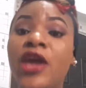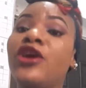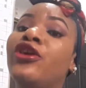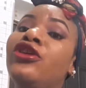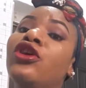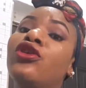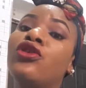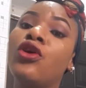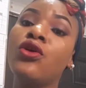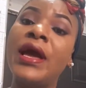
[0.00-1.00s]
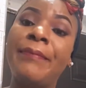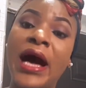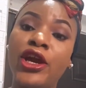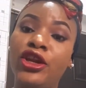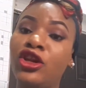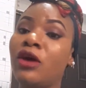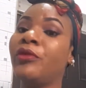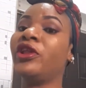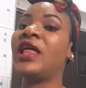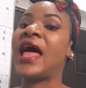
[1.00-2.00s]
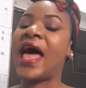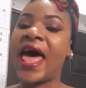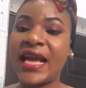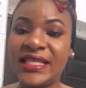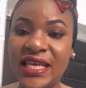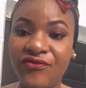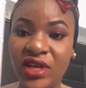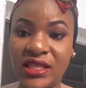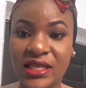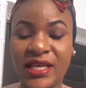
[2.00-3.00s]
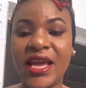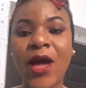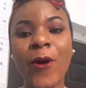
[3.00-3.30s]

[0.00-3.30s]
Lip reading: and you're going to go about your normal activity.